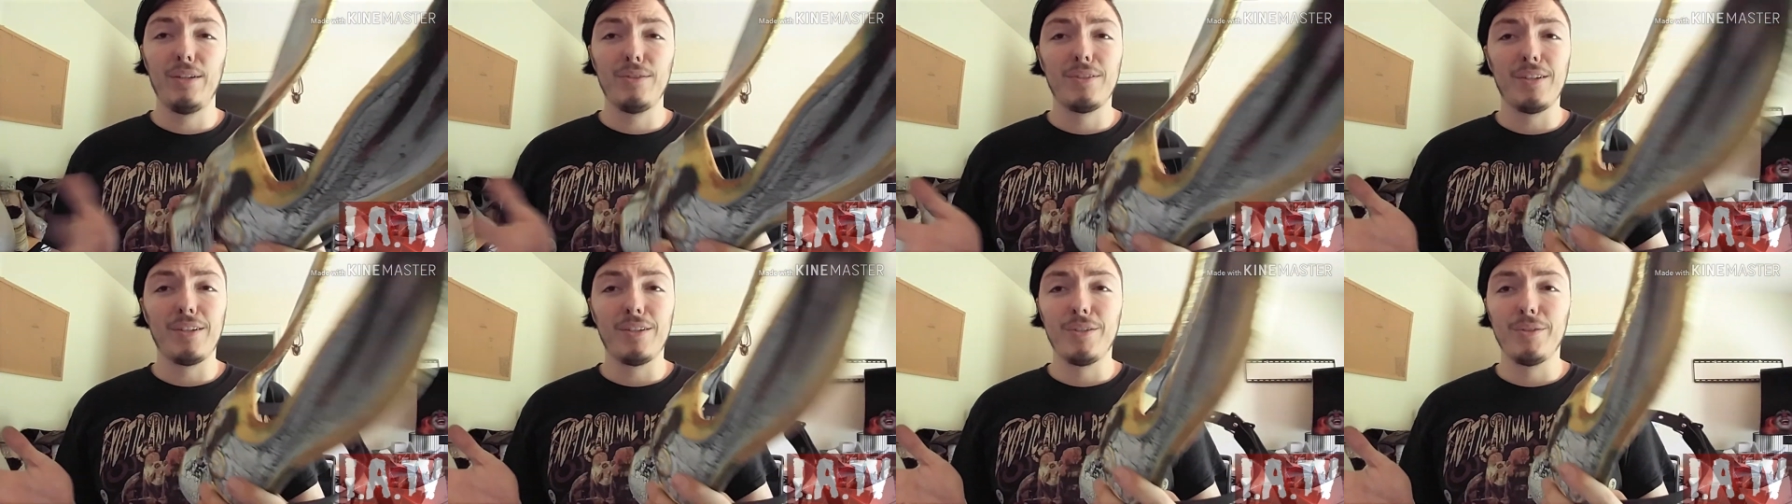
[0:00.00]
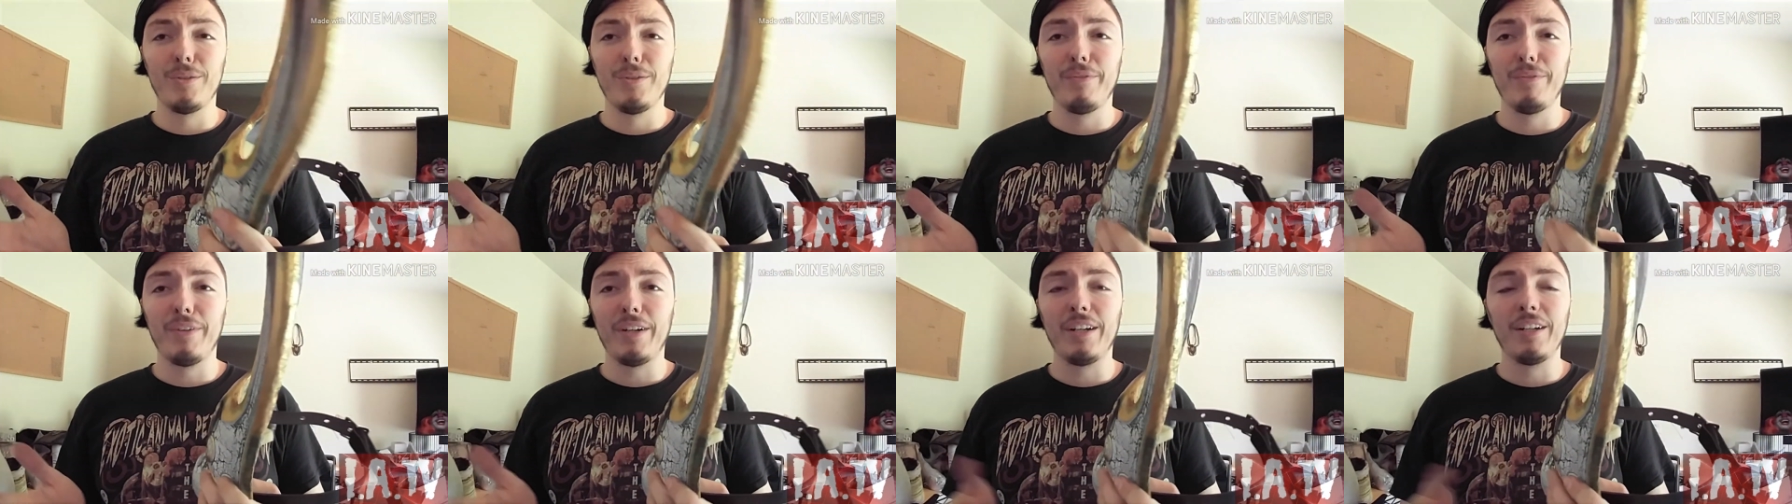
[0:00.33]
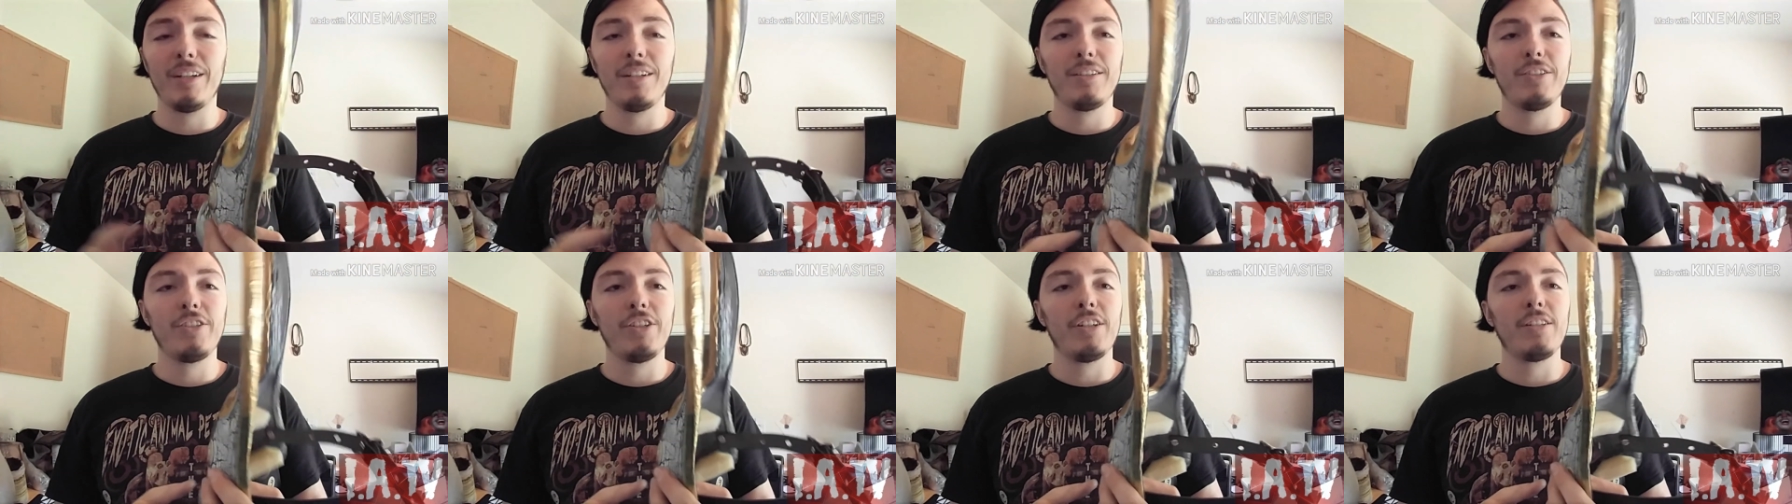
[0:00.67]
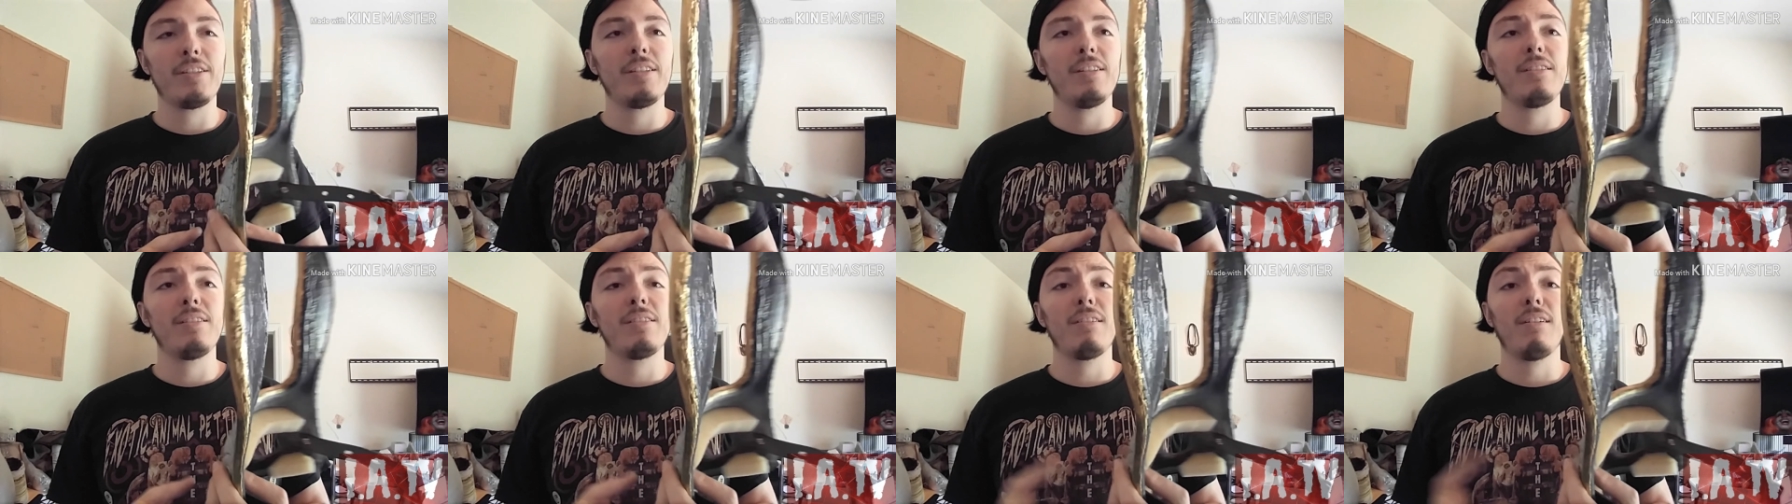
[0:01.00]
is not doing very good
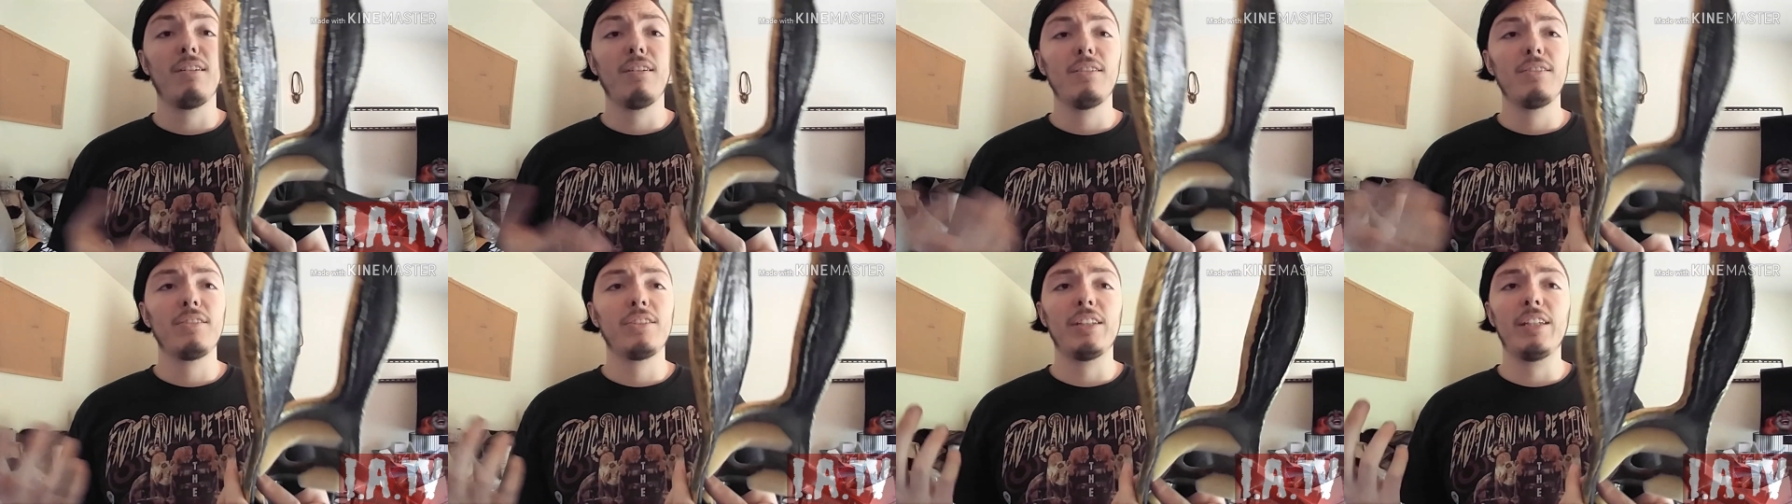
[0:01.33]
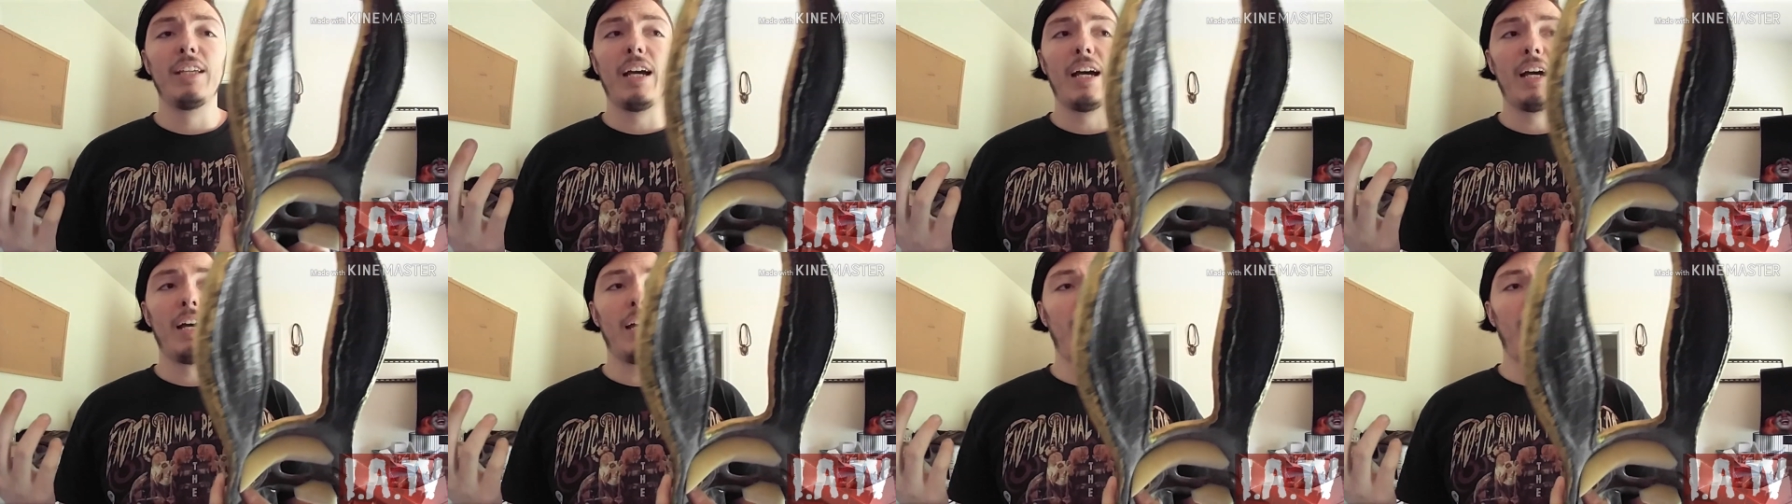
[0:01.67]
justice. Honestly, I